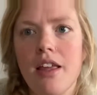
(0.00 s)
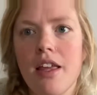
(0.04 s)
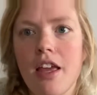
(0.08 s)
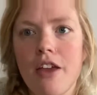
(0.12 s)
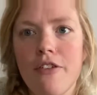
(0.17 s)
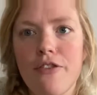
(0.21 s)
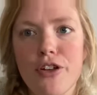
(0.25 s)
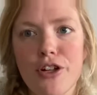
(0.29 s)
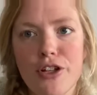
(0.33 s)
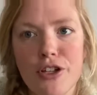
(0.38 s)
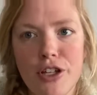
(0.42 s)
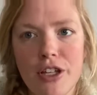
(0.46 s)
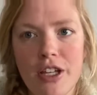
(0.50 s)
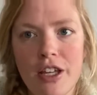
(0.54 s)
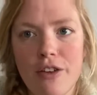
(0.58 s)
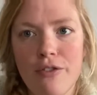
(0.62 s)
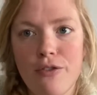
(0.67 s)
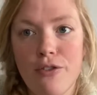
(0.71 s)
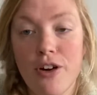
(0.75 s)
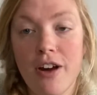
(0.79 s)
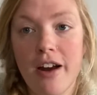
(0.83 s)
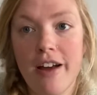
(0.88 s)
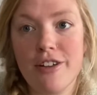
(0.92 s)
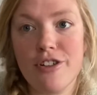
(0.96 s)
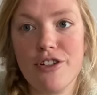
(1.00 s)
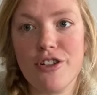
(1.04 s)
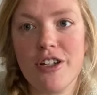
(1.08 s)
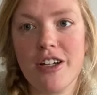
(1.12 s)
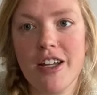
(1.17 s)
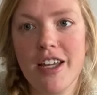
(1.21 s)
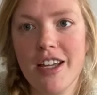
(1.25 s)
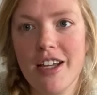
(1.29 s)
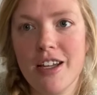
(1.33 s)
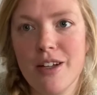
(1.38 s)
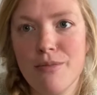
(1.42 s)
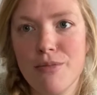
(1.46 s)
If you're looking for extra
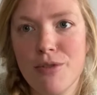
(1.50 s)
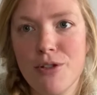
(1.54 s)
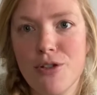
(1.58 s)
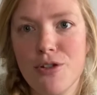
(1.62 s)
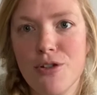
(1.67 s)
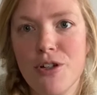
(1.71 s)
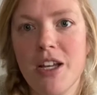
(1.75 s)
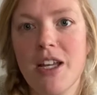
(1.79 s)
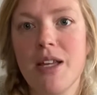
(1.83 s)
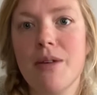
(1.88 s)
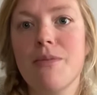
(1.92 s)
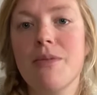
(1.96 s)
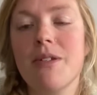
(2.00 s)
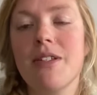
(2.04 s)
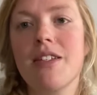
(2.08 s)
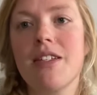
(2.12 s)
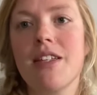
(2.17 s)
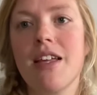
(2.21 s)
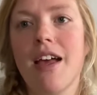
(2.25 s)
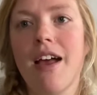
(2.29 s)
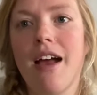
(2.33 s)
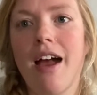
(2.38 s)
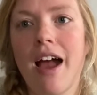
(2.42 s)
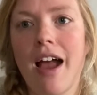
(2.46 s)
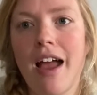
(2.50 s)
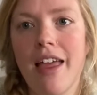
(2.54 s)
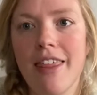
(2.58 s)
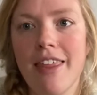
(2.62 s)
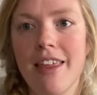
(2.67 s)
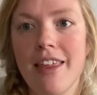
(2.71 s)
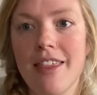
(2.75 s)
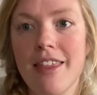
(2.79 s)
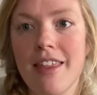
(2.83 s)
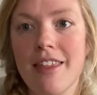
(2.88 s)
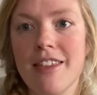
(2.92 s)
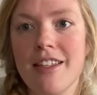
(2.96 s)
income streams, I
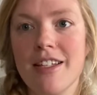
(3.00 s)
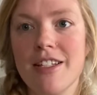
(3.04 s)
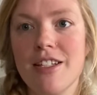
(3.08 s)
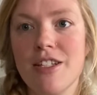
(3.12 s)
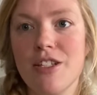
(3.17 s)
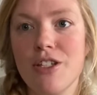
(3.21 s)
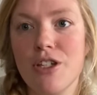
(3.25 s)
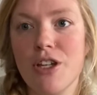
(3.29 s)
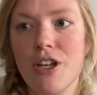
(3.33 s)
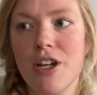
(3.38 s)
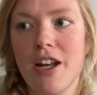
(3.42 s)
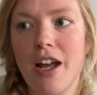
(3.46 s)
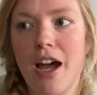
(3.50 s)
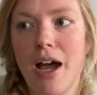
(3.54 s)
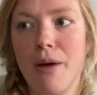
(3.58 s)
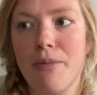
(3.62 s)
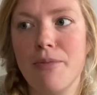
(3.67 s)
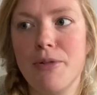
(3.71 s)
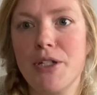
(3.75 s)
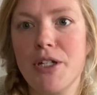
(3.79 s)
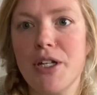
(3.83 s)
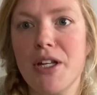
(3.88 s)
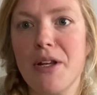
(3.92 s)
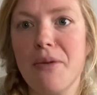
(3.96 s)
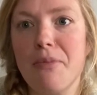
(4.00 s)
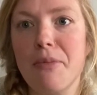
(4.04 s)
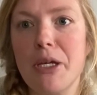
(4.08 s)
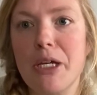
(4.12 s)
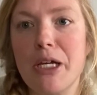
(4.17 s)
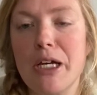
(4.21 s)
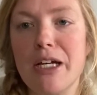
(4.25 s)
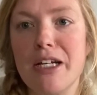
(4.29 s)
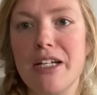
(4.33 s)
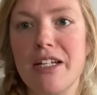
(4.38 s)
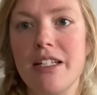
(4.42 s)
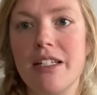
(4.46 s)
think that this is a good option
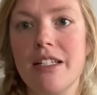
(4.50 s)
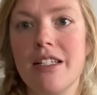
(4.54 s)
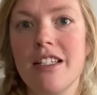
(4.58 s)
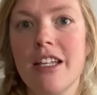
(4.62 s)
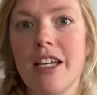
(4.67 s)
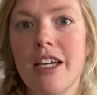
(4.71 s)
because